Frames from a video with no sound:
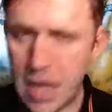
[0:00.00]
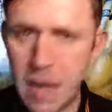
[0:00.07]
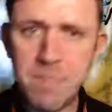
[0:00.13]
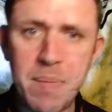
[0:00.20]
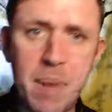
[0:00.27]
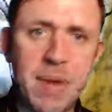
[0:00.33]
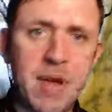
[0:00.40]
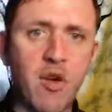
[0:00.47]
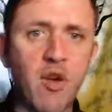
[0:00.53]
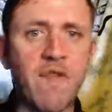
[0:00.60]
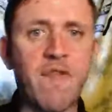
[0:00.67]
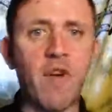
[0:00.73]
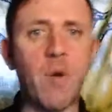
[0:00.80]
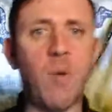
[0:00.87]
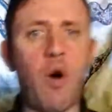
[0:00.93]
Maybe go
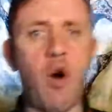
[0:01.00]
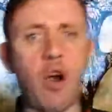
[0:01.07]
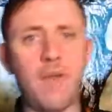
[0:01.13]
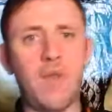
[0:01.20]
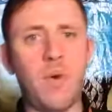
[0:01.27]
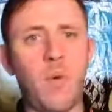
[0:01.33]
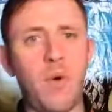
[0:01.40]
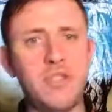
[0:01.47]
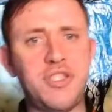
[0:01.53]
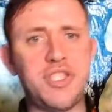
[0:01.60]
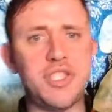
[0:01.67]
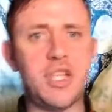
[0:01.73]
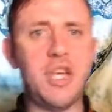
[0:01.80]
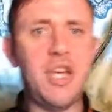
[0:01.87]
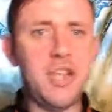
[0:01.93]
for a walk in the
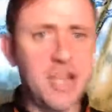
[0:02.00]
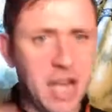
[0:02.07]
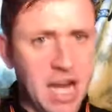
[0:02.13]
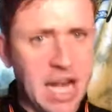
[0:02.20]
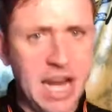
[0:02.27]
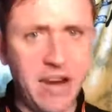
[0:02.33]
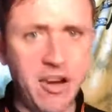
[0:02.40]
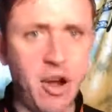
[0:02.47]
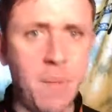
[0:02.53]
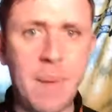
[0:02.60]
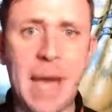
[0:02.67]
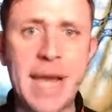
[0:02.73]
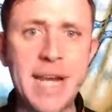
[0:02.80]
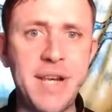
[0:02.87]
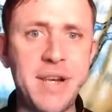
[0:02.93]
woods to clear your
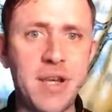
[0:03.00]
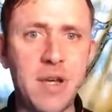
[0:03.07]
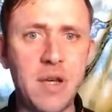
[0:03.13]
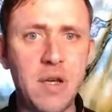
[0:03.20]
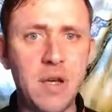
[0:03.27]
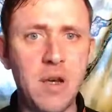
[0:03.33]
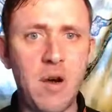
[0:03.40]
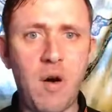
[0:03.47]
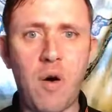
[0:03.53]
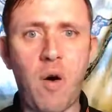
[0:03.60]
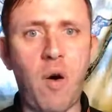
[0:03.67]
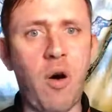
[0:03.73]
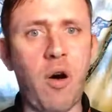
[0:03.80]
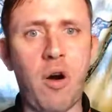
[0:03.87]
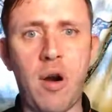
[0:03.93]
mind,
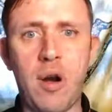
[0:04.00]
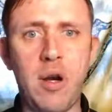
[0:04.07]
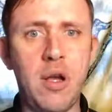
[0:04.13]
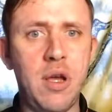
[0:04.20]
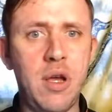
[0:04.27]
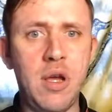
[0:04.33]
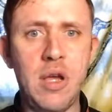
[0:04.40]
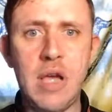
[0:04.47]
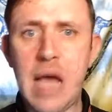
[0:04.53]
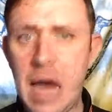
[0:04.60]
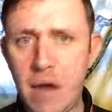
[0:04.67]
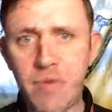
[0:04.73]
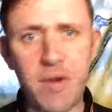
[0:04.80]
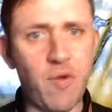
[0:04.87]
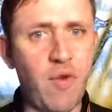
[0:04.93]
or
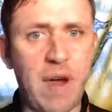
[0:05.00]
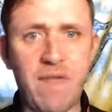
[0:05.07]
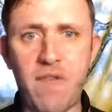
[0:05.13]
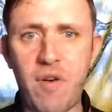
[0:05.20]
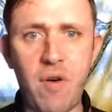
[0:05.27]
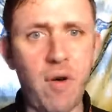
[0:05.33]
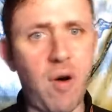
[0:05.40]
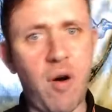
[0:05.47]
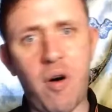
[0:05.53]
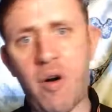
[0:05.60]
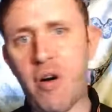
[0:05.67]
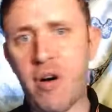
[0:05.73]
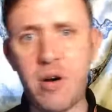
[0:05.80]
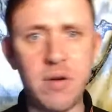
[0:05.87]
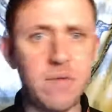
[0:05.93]
the river,
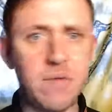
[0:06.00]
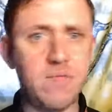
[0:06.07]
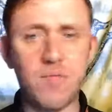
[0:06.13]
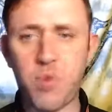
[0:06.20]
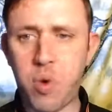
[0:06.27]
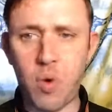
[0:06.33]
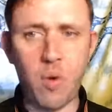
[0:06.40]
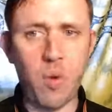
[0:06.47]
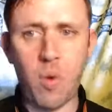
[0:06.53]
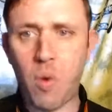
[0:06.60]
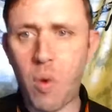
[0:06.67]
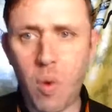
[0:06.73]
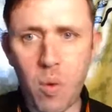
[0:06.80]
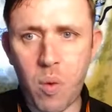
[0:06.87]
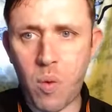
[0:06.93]
or
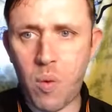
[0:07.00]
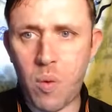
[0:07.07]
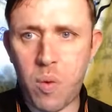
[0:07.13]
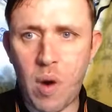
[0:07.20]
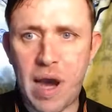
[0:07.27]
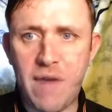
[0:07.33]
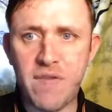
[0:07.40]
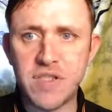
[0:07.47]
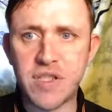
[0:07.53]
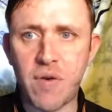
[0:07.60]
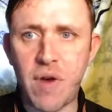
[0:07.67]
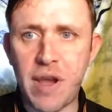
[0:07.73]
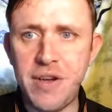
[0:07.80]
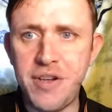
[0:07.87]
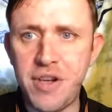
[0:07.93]
whatever's
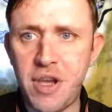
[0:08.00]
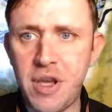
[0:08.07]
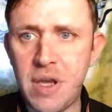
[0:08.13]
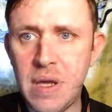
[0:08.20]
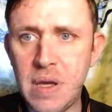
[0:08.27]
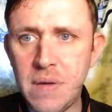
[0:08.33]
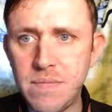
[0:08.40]
around you.